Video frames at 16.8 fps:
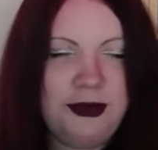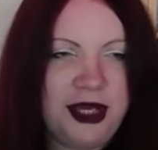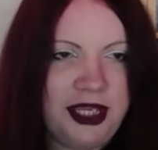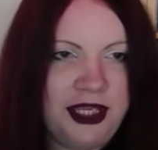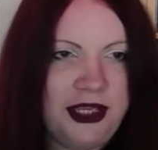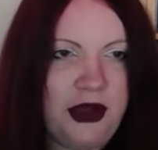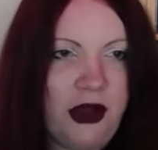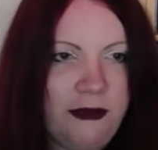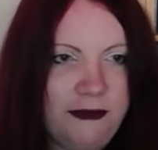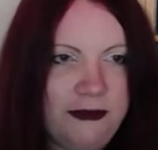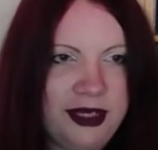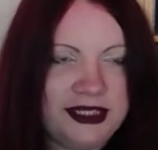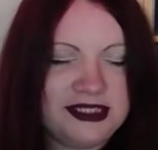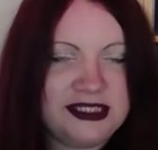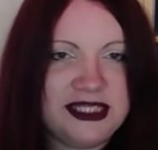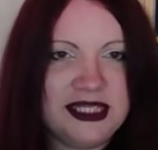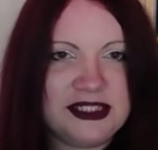
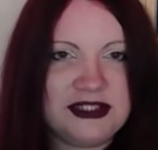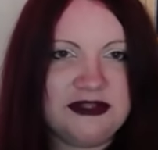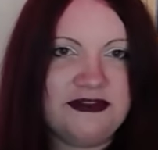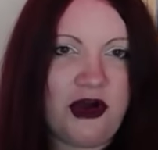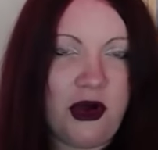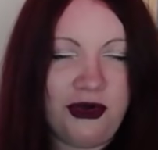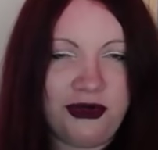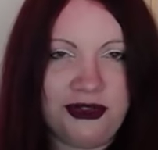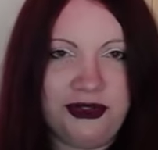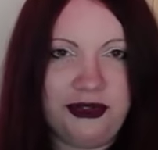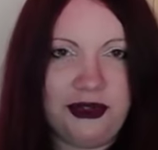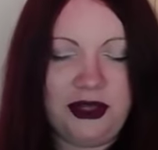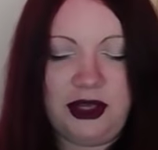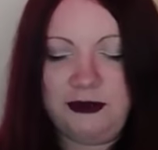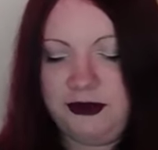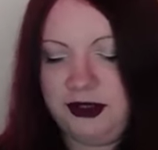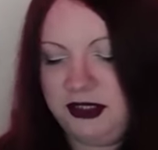my sense of
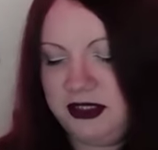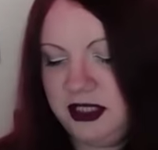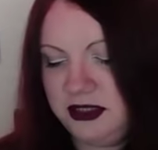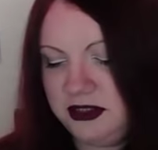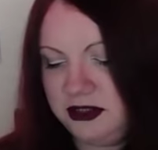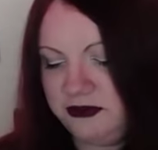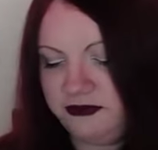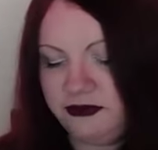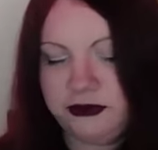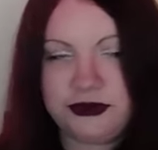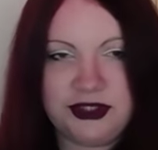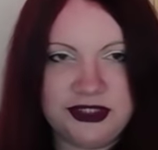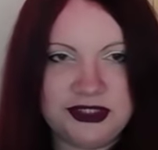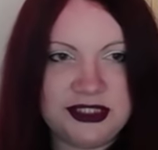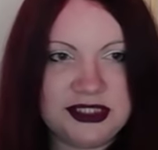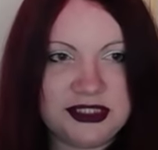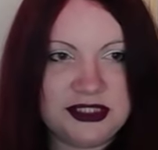honor and my sense of
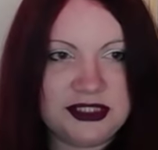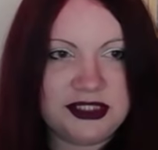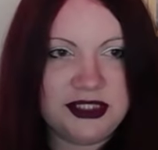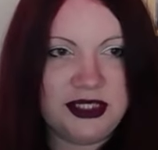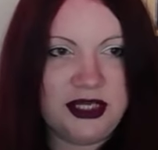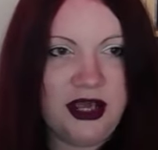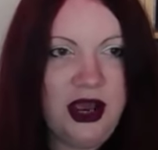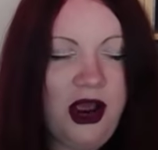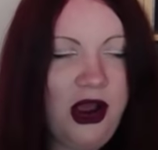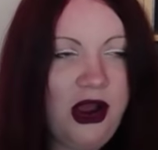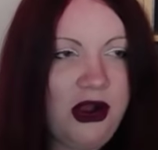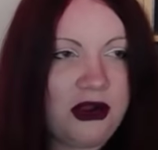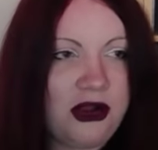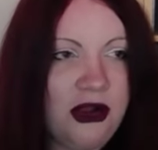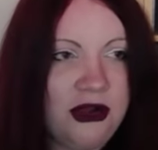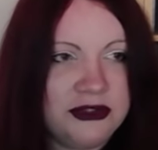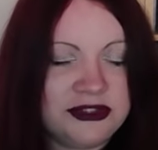authenticity
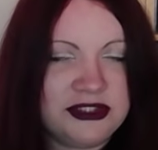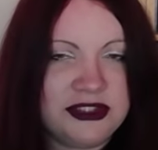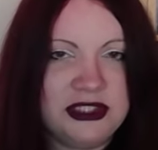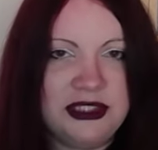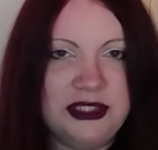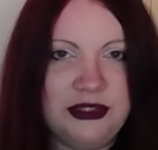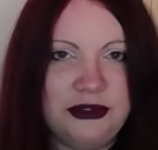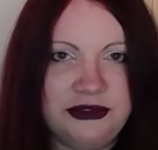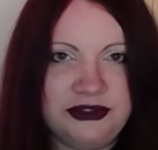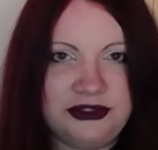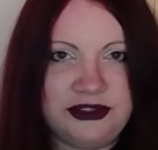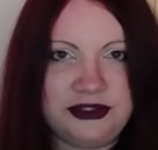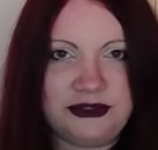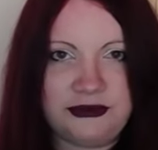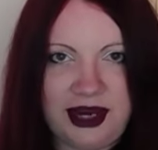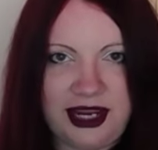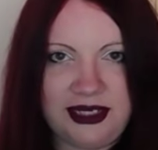are constantly under
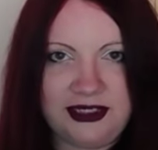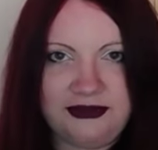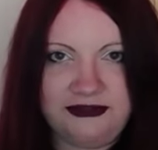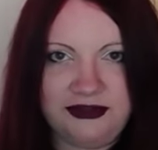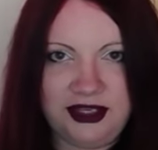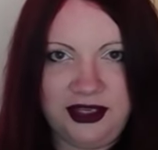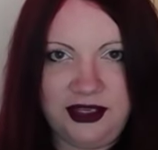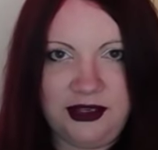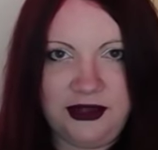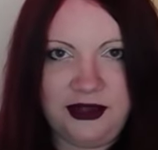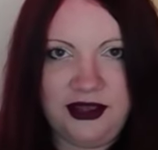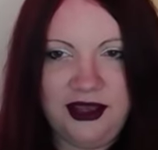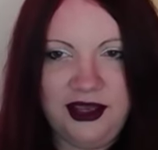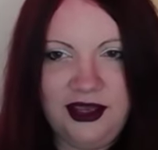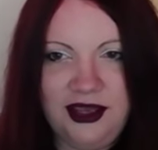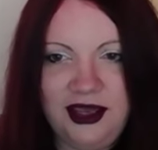threat living here.